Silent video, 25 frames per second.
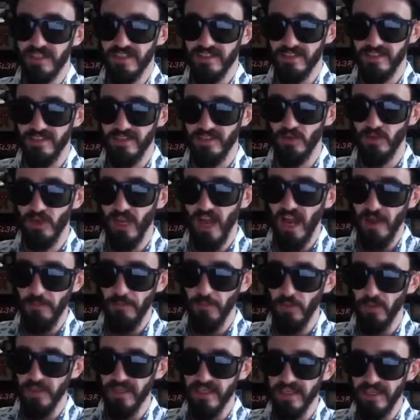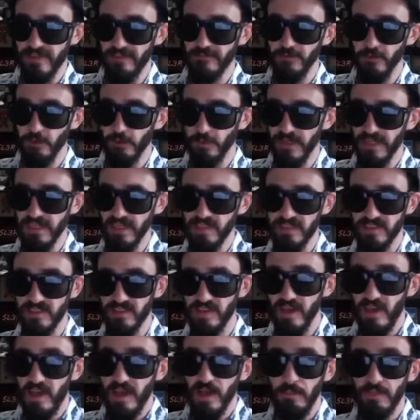continue comboing if you
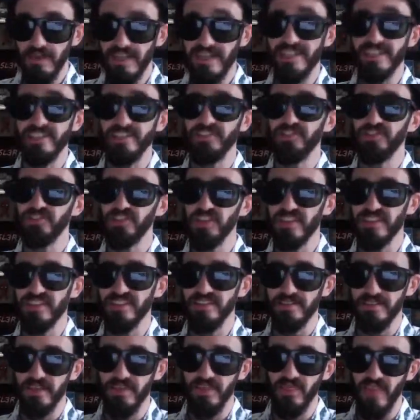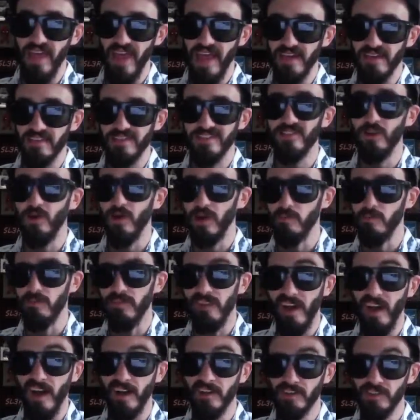missed, but I just did that, so I'm
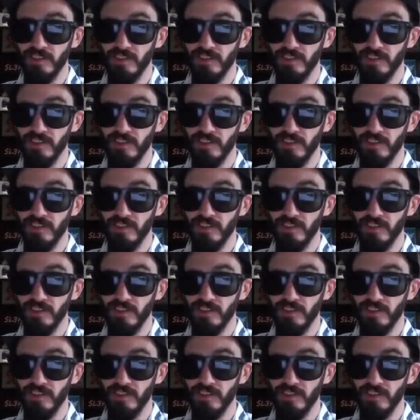not